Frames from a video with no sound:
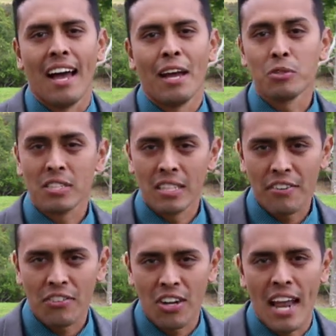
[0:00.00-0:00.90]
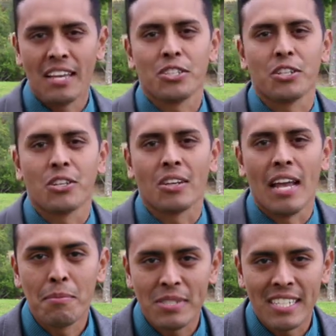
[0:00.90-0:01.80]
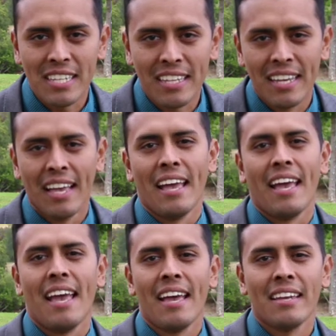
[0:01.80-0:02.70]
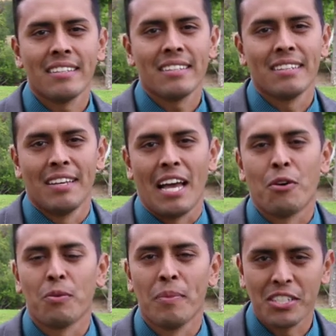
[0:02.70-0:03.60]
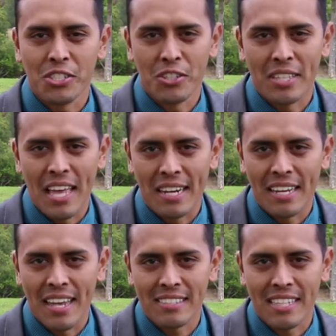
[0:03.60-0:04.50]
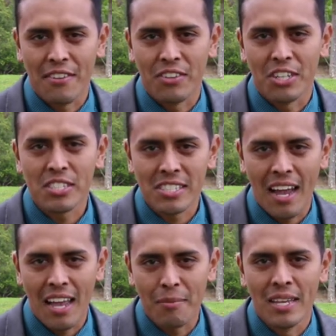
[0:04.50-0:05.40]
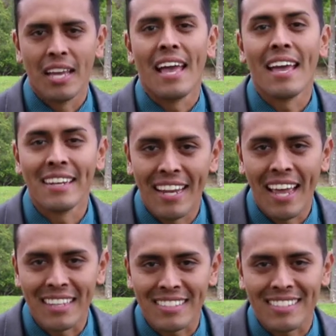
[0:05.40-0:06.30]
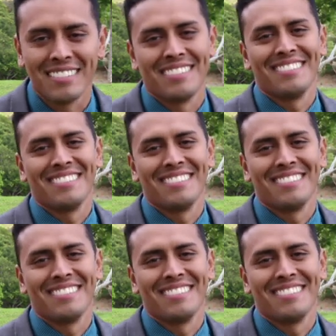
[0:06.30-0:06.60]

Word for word: I will deliver as your MC, and I will make sure that guests have a good time and dance.